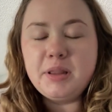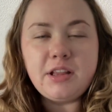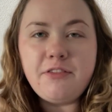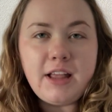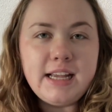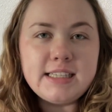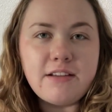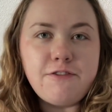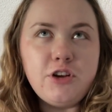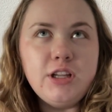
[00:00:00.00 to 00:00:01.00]
but the flight is like
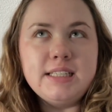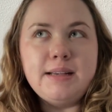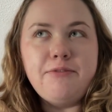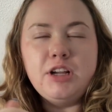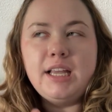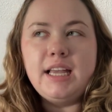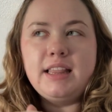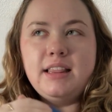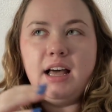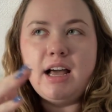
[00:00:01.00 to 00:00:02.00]
full except for like
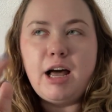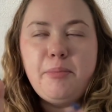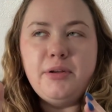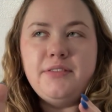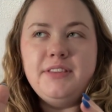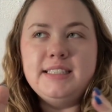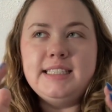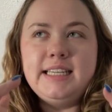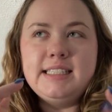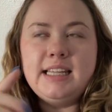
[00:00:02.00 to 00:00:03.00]
a couple of the
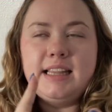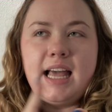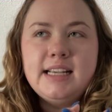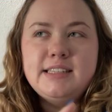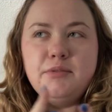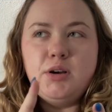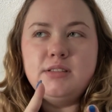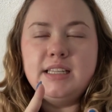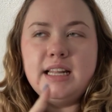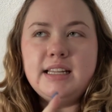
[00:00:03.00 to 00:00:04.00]
seats, like the exit rows
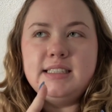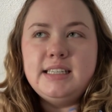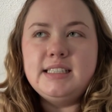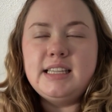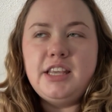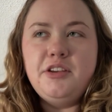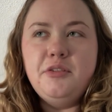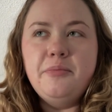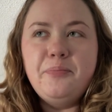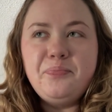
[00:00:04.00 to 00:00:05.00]
and then the seats that
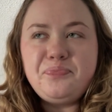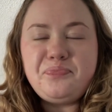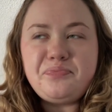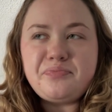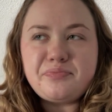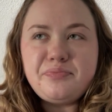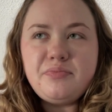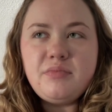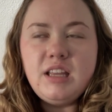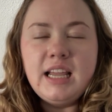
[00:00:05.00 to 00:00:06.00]
you,
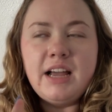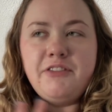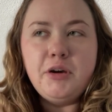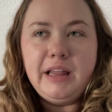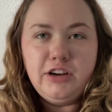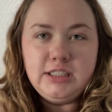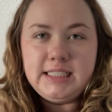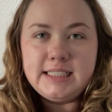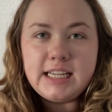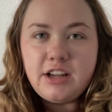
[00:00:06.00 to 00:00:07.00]
like a few other
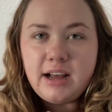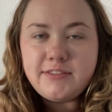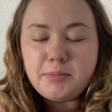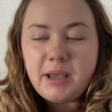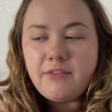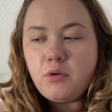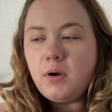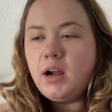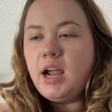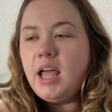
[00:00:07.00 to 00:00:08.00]
seats that you'd have to pay
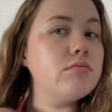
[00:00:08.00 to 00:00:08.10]
for.